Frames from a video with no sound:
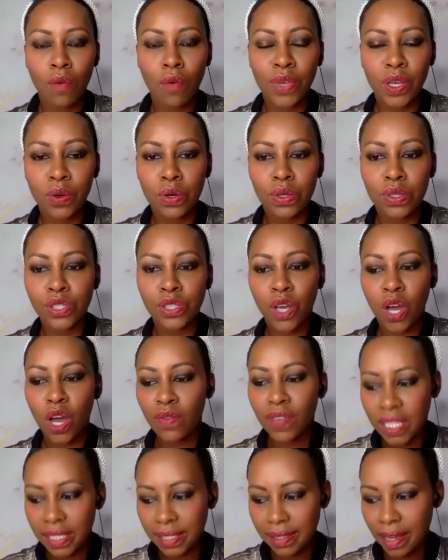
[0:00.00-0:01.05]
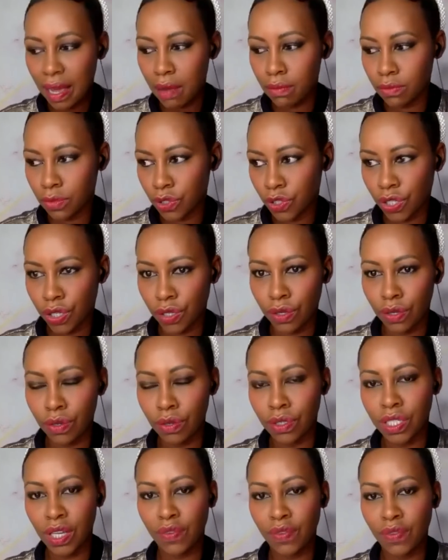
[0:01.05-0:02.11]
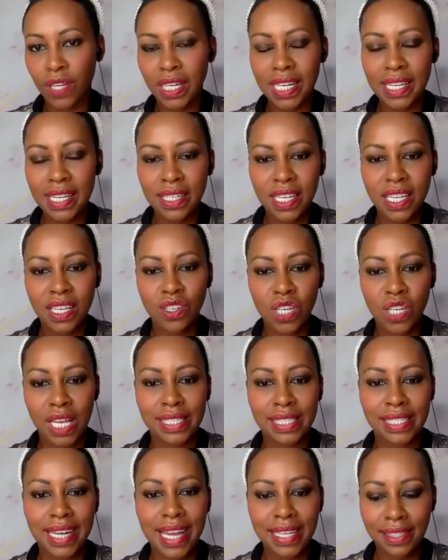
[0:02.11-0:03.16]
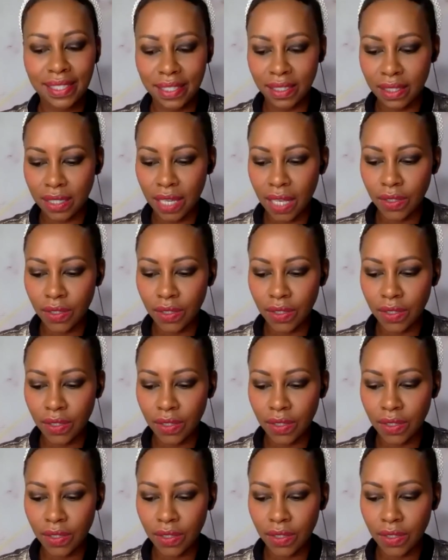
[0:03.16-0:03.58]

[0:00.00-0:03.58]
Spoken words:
because COVID has come to definitely teach us lessons.